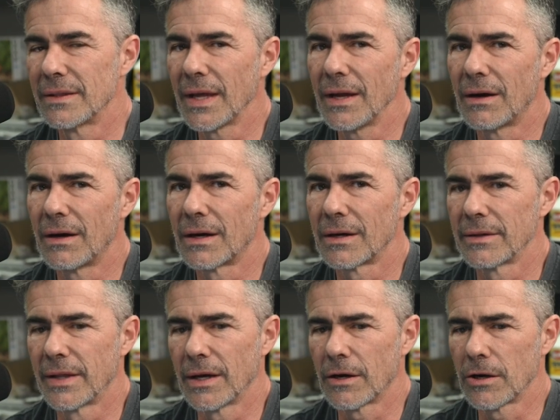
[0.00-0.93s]
they are,
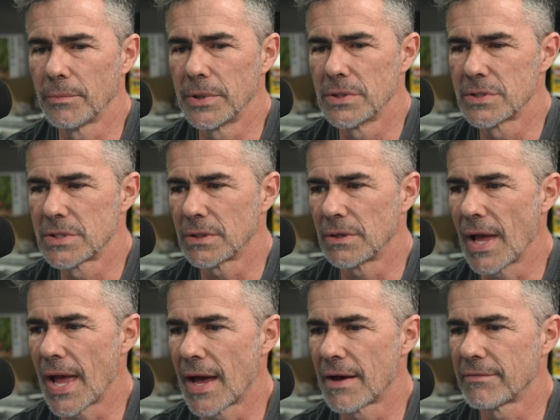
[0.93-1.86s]
but you still
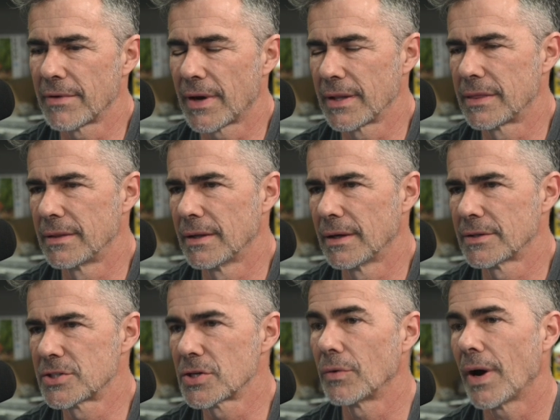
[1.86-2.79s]
have.
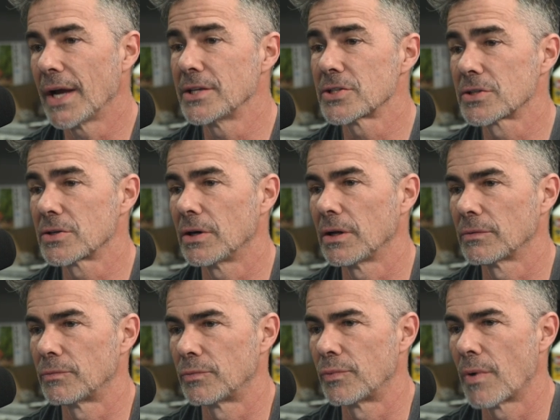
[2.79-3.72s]
So I just
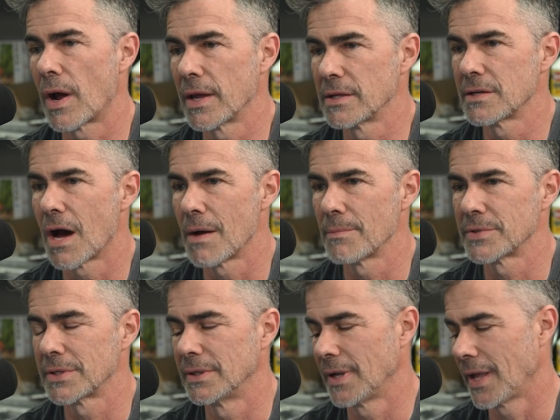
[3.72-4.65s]
called Ryan Thompson